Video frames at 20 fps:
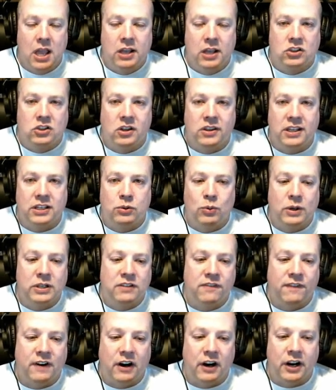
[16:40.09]
So this one's
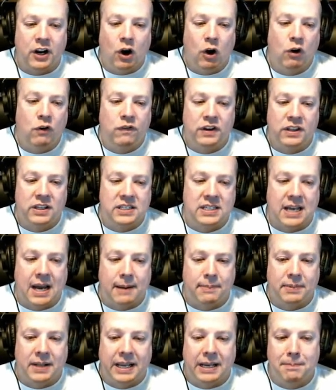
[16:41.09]
very over the
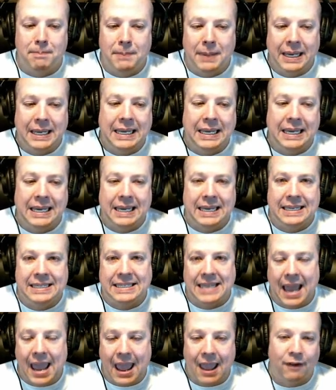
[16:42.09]
top. Like Mickey
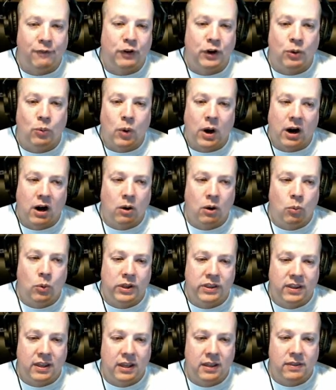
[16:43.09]
is everywhere
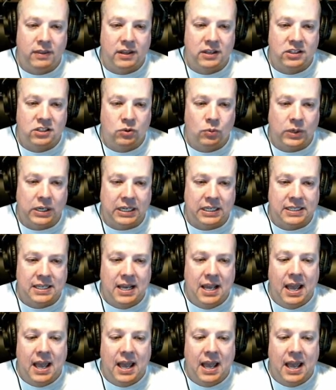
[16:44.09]
within this suite.